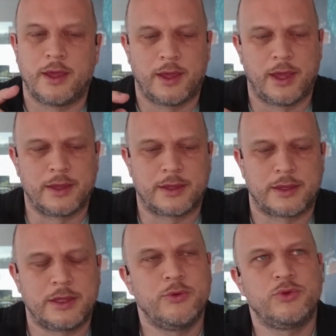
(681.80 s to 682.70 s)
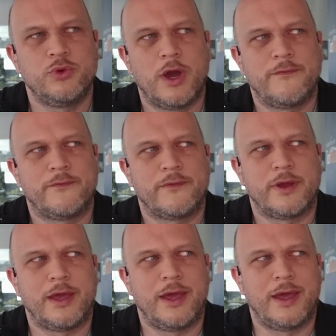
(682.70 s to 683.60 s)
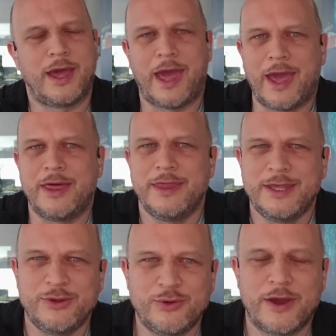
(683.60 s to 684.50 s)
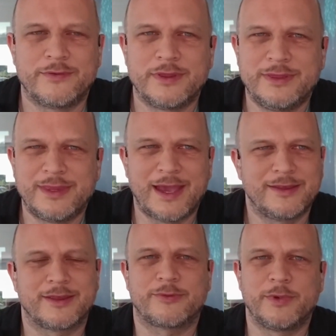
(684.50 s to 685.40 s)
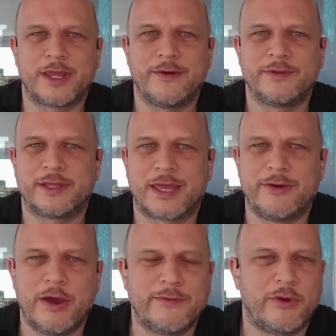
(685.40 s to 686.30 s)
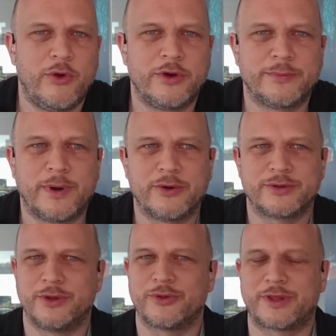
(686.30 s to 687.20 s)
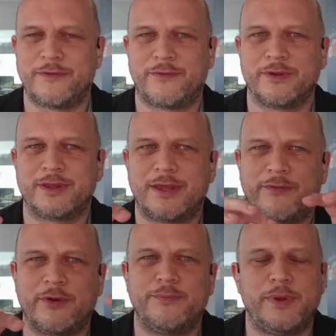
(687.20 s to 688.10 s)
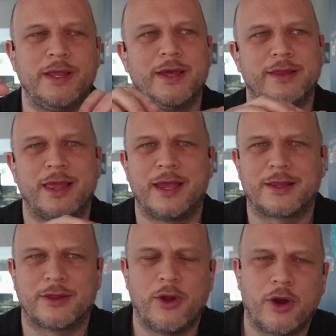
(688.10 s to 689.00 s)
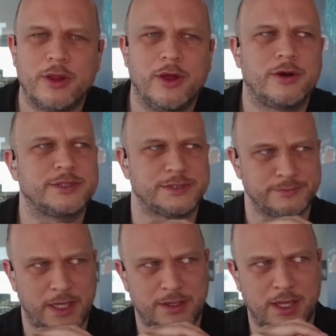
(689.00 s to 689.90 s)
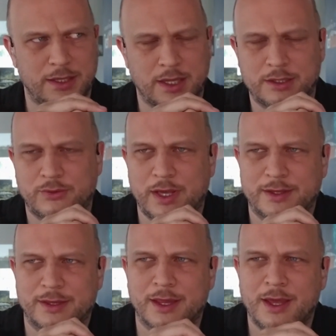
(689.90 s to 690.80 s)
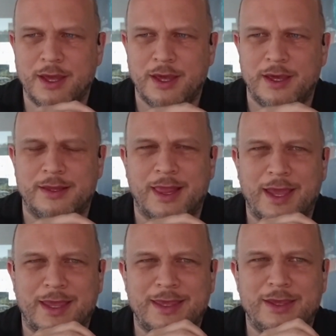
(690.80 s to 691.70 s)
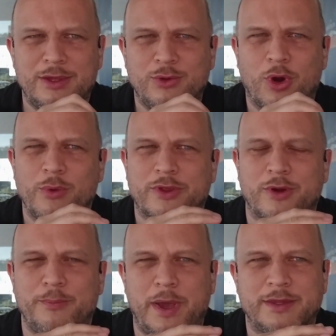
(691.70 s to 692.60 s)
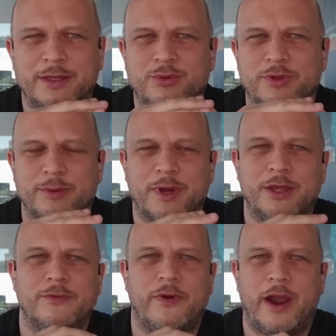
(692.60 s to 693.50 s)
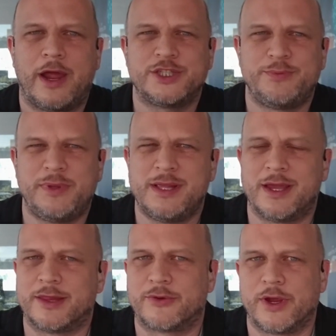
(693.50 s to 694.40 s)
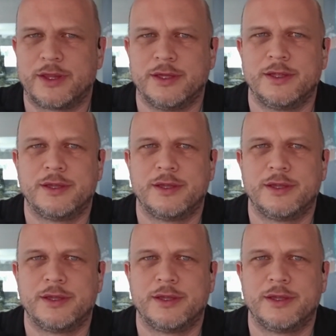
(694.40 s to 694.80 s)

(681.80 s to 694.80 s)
And you do have, I think you have the nicest metaphor that I ever heard about those different pillars, like logs and traces. Is like you always compare that to some kind of RGB lens, right?